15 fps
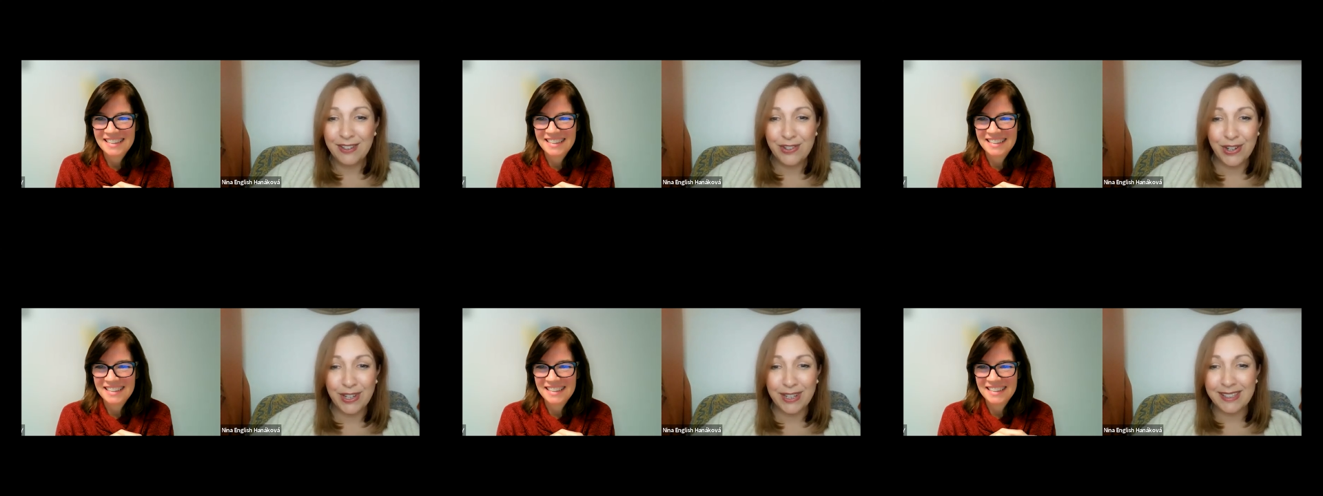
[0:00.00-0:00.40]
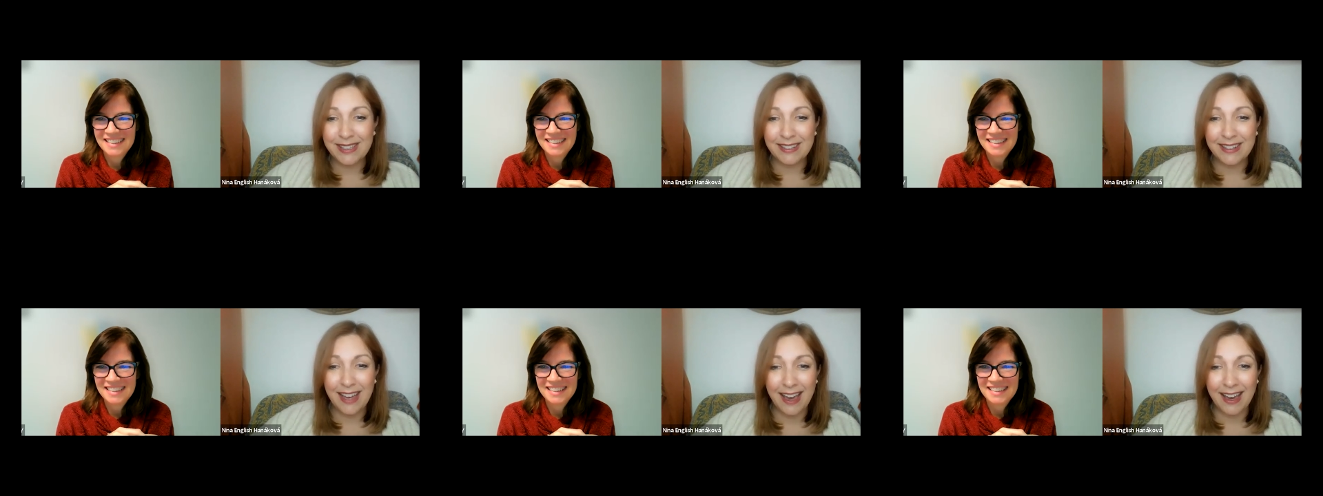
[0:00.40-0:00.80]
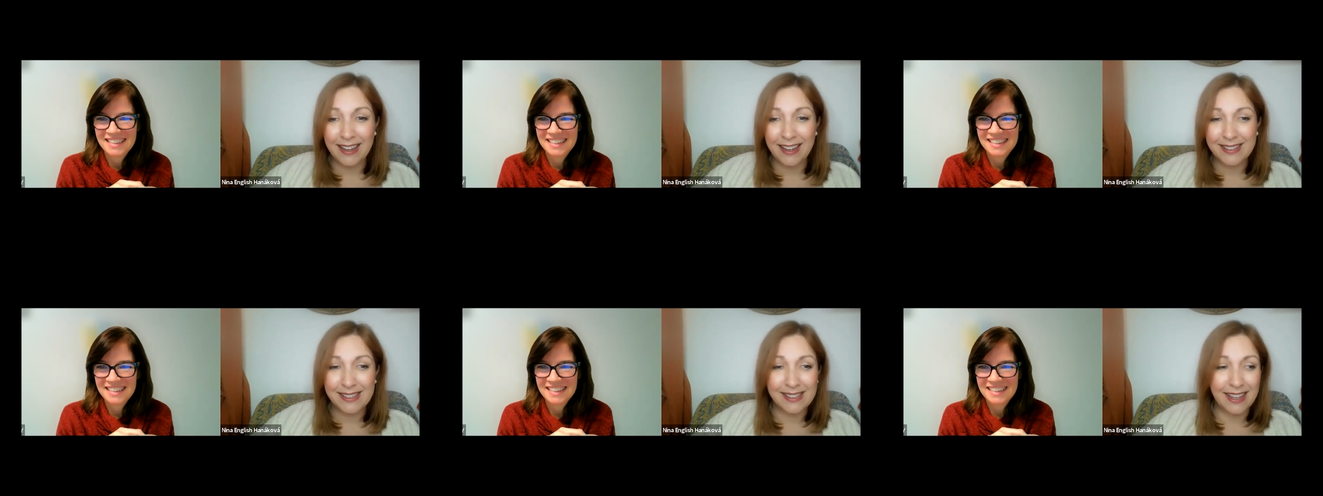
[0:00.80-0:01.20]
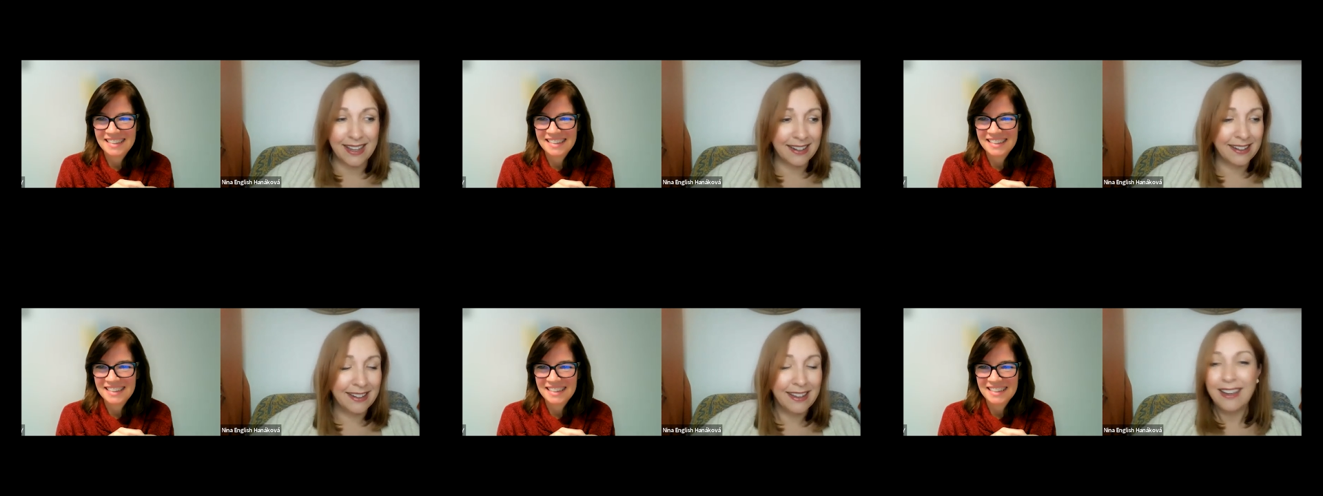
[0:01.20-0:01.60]
Speaker 1: tricks and hacks
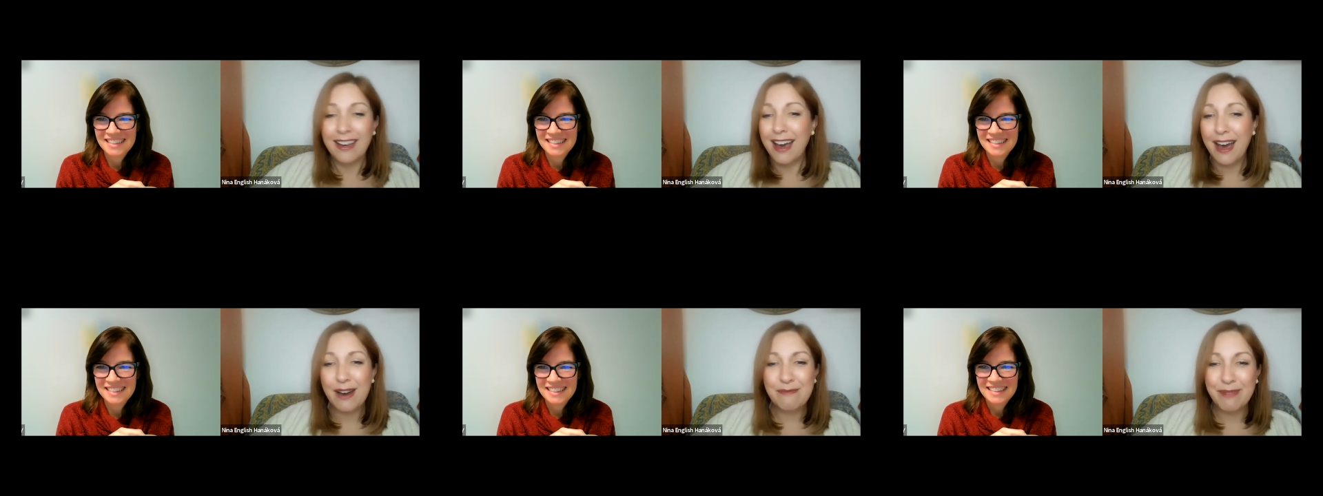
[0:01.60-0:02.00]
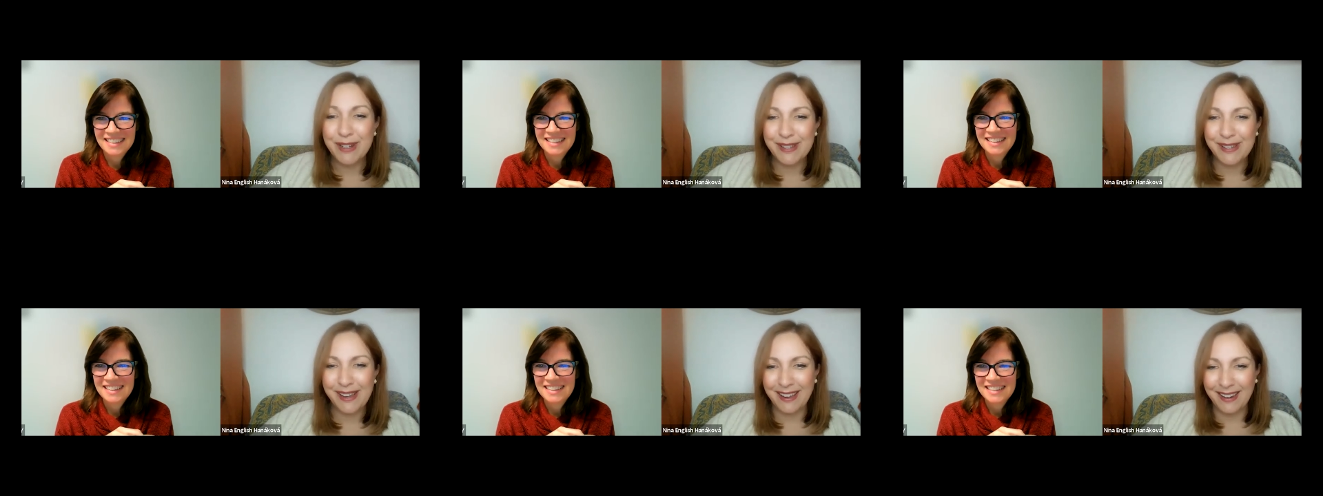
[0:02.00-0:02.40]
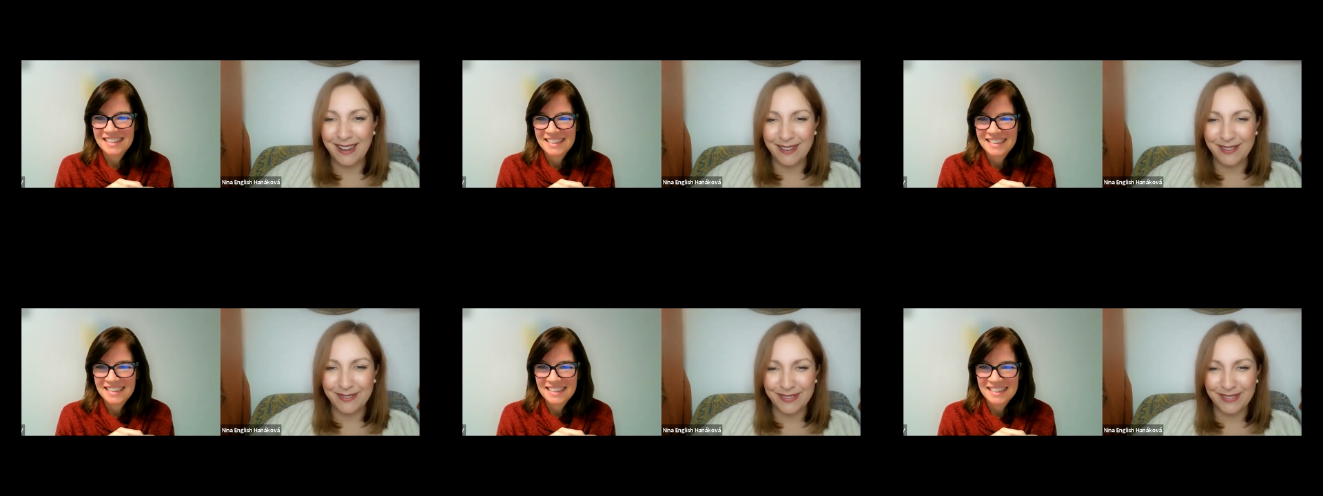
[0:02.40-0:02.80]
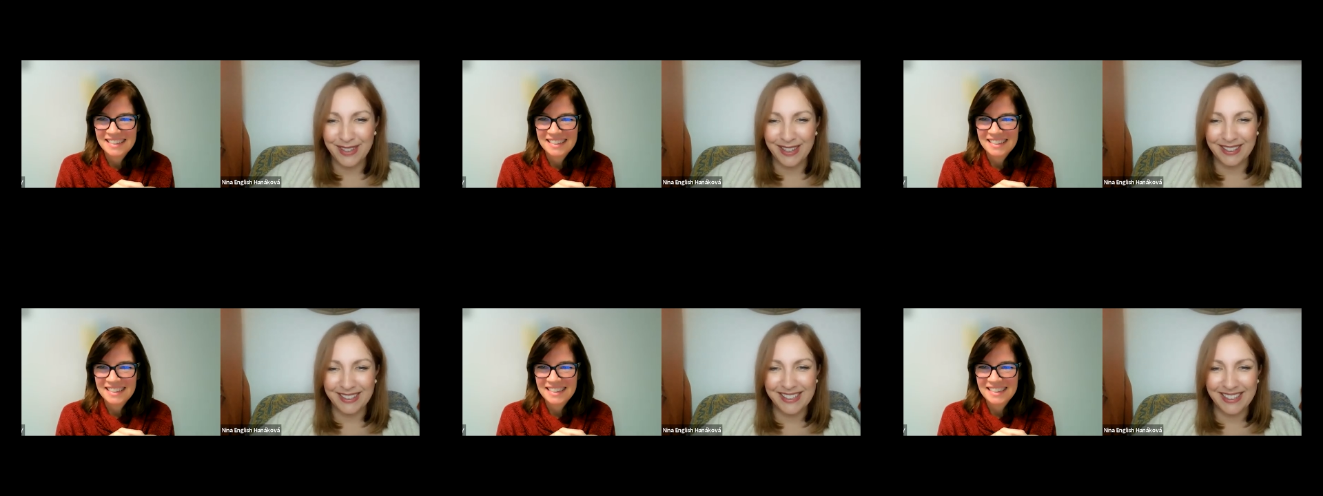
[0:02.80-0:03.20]
and how much I love
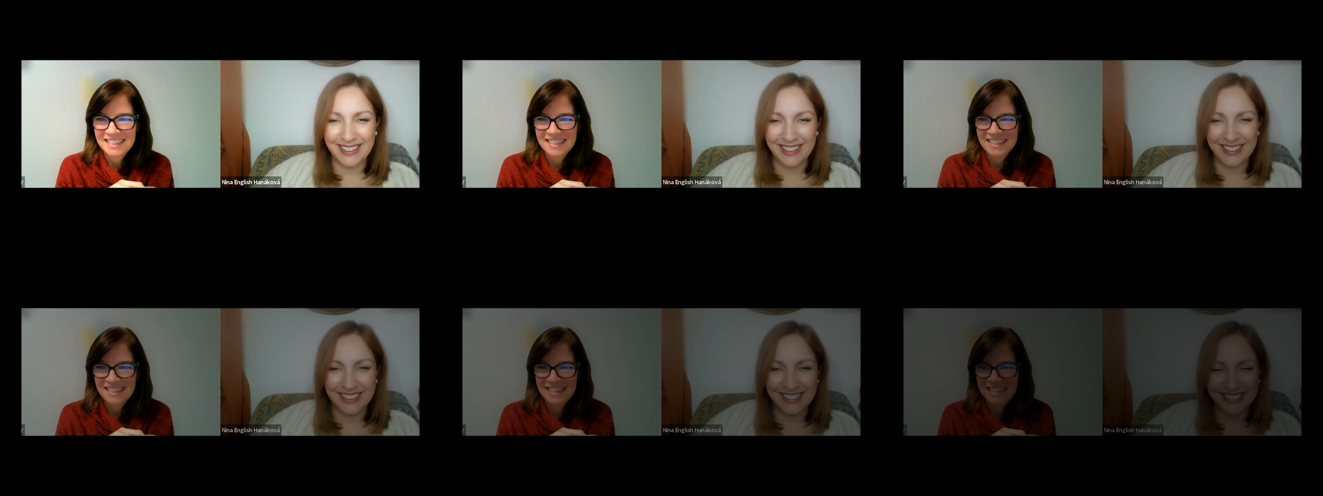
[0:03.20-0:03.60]
ELT.